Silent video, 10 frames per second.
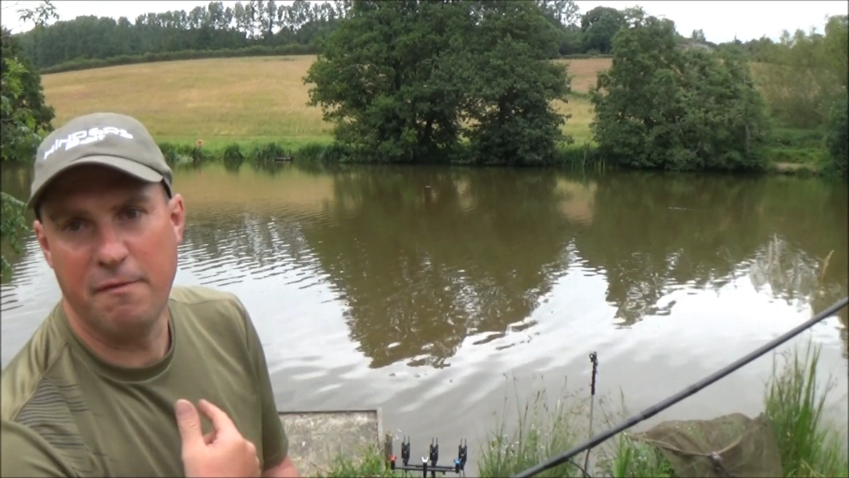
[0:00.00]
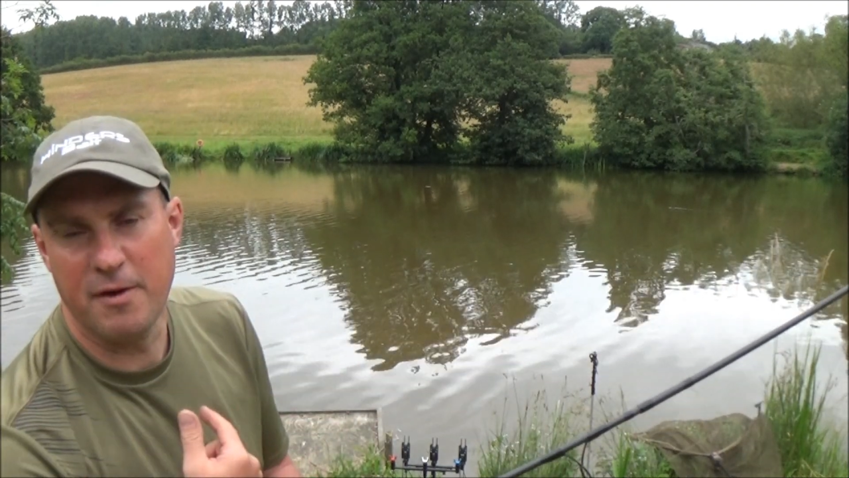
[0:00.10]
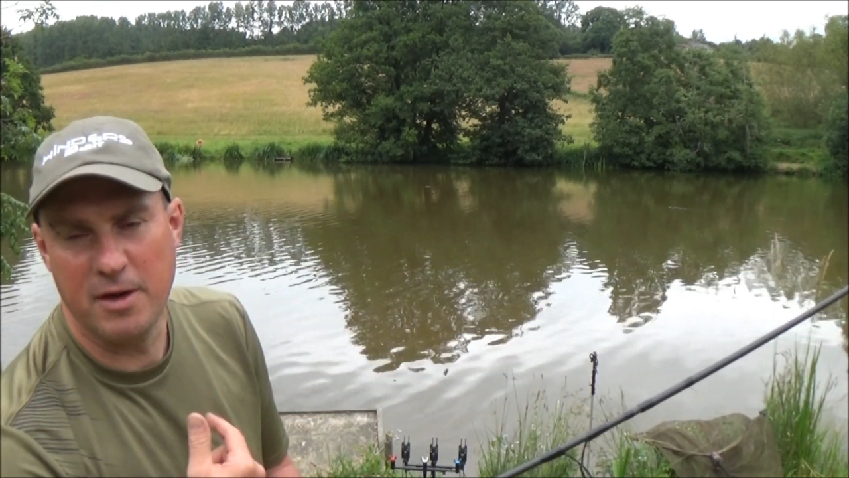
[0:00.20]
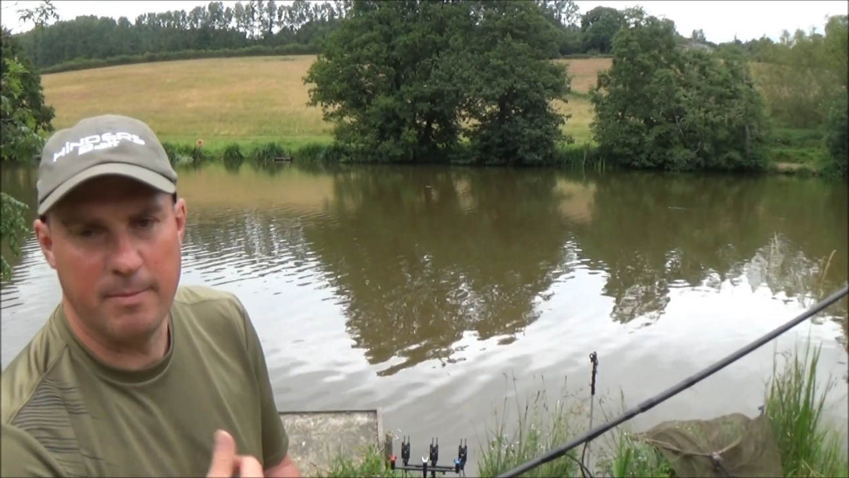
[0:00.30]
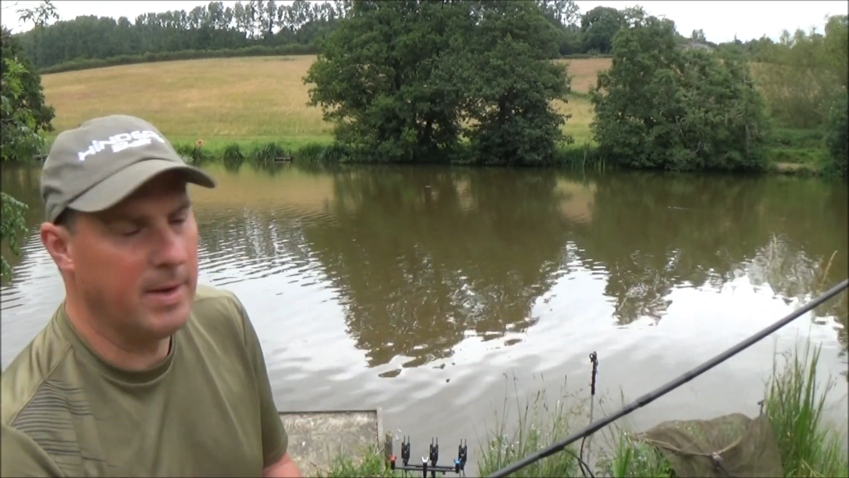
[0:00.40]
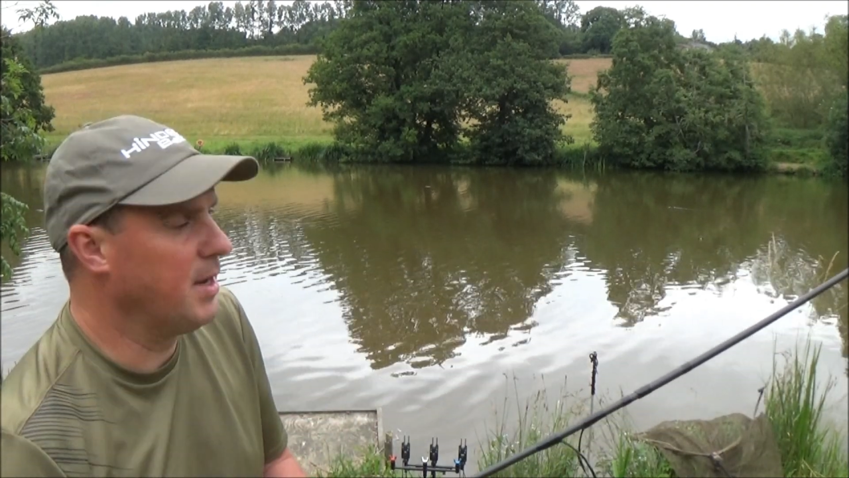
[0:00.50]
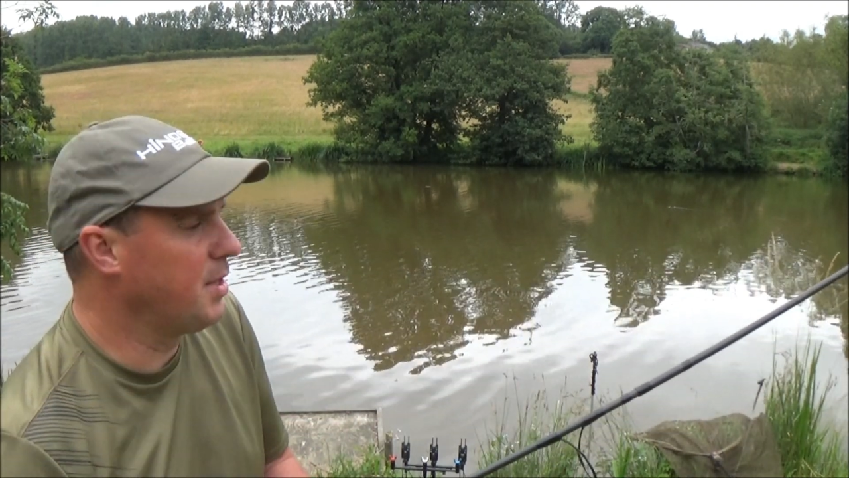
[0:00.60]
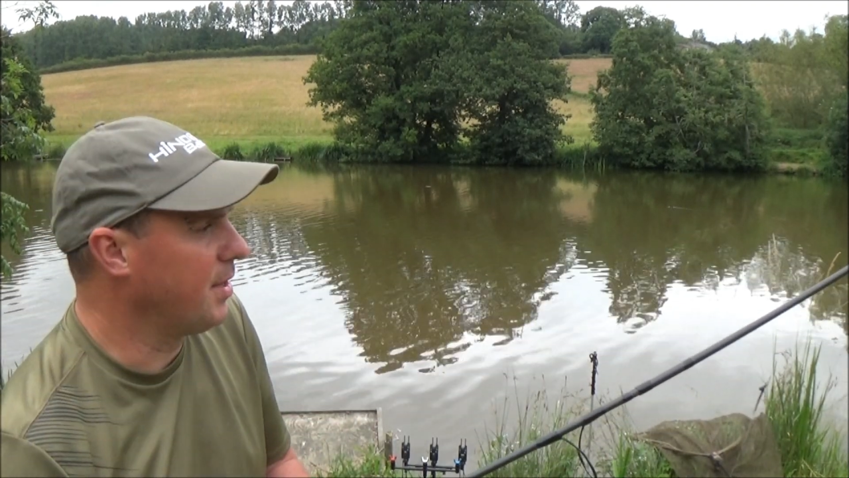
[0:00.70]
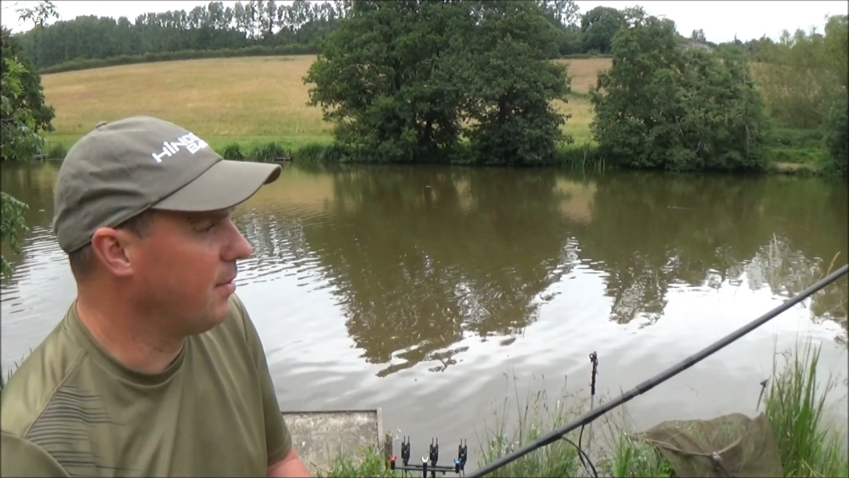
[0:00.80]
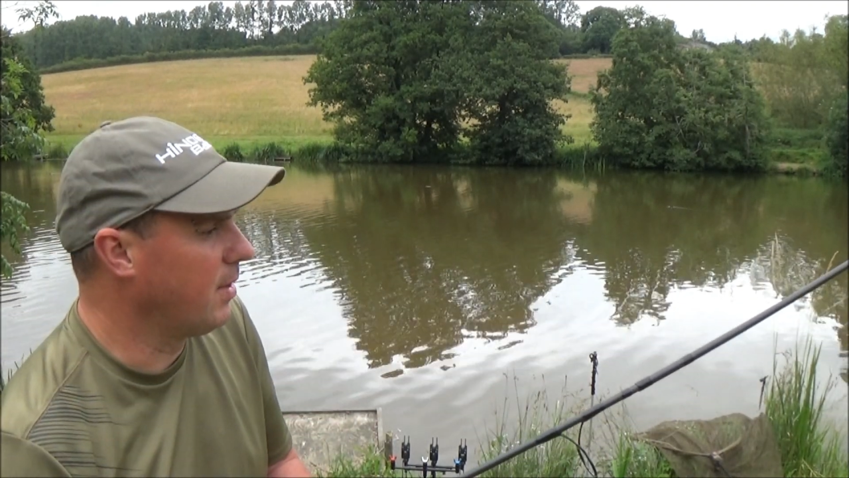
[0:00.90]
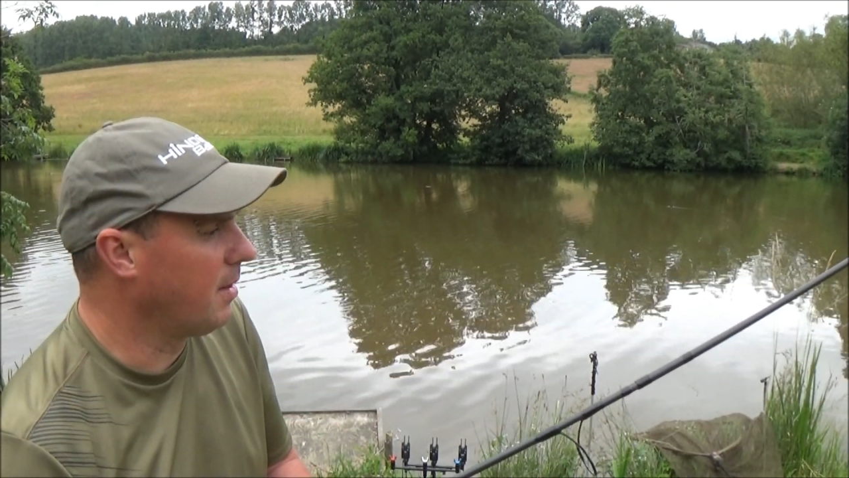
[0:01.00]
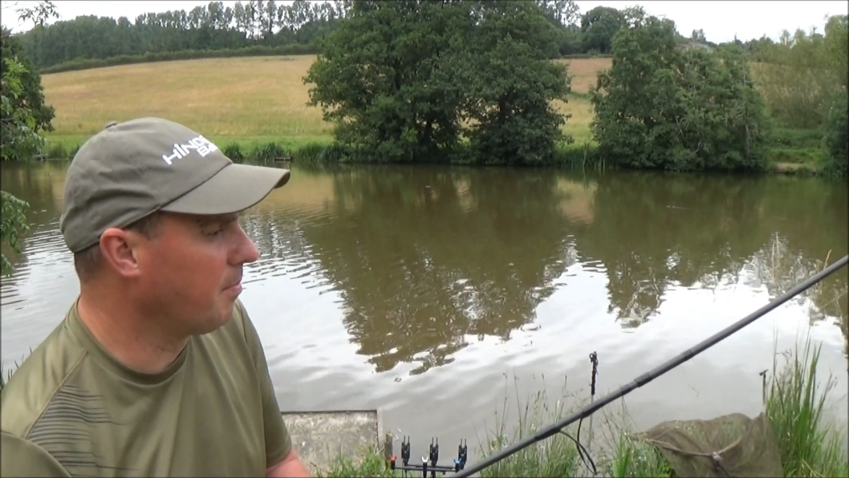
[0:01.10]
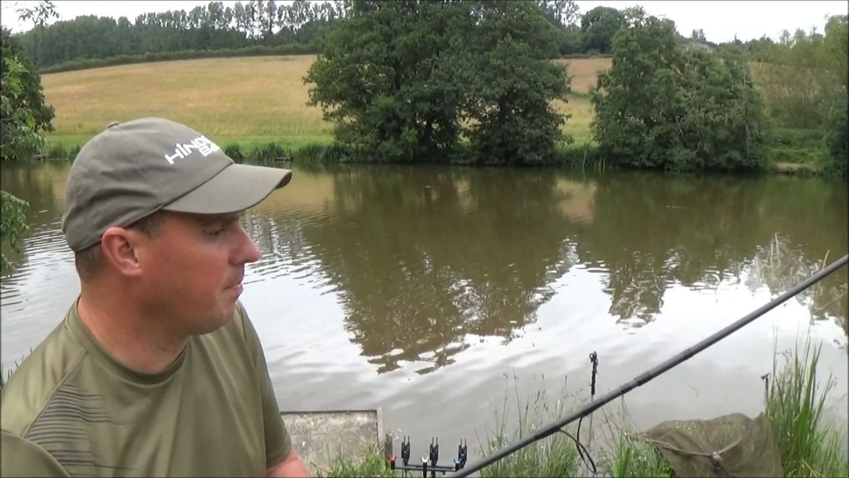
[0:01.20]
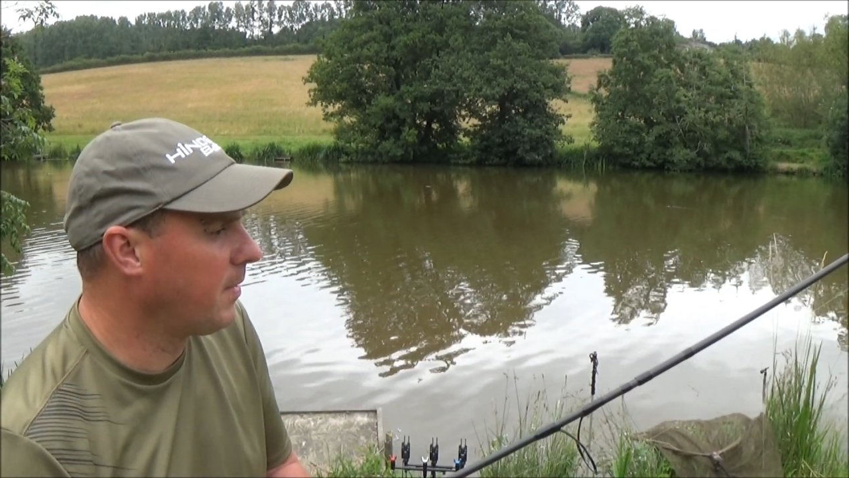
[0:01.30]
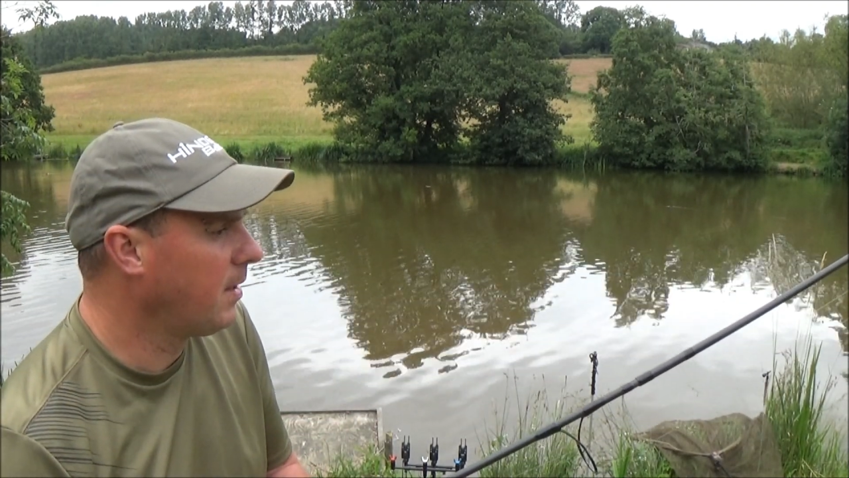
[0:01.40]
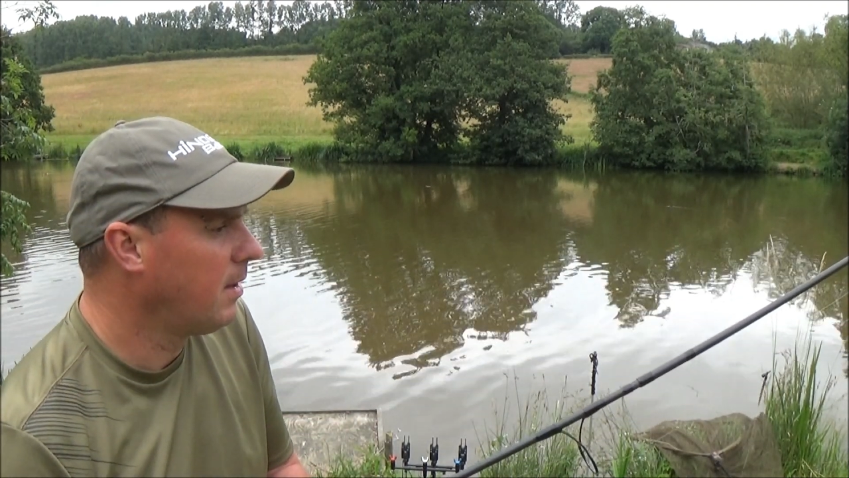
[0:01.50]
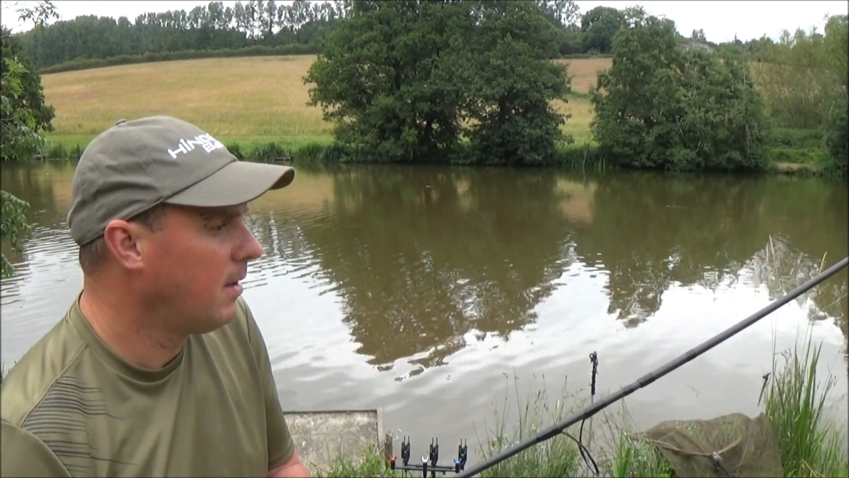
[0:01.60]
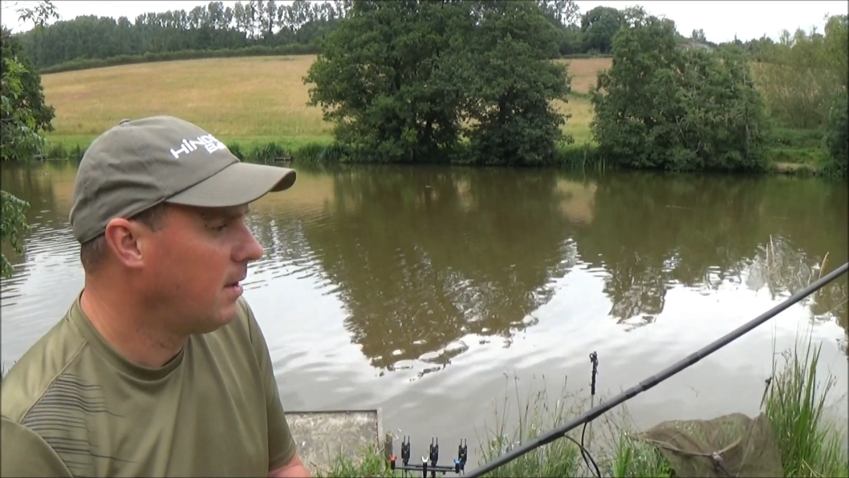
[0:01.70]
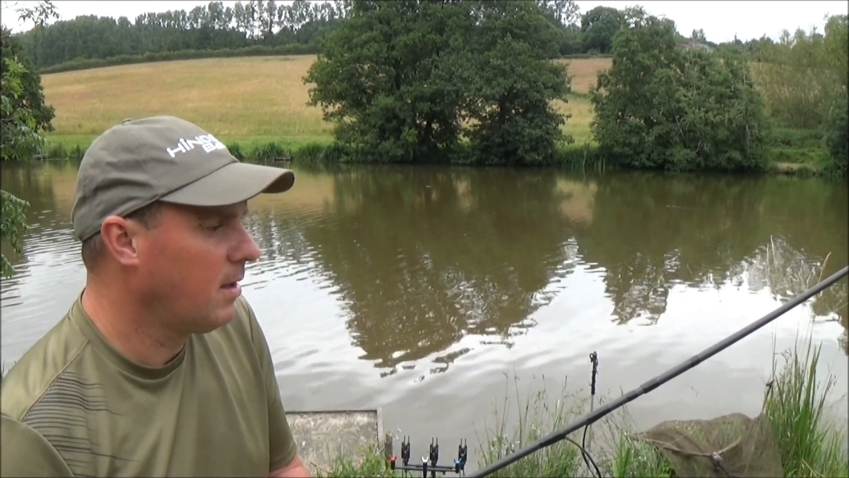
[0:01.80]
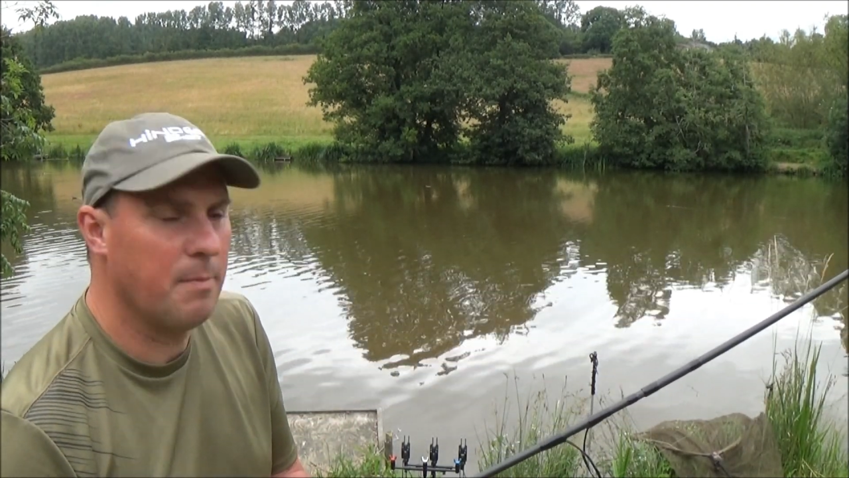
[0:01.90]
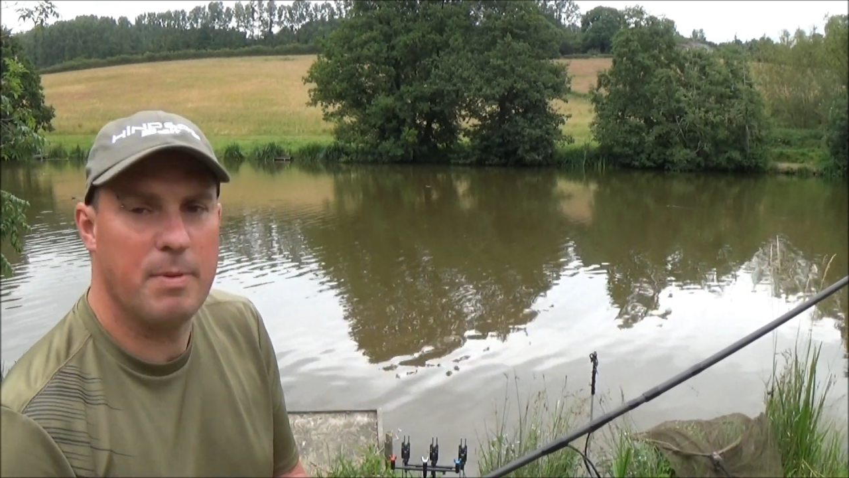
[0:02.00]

in front of me, so I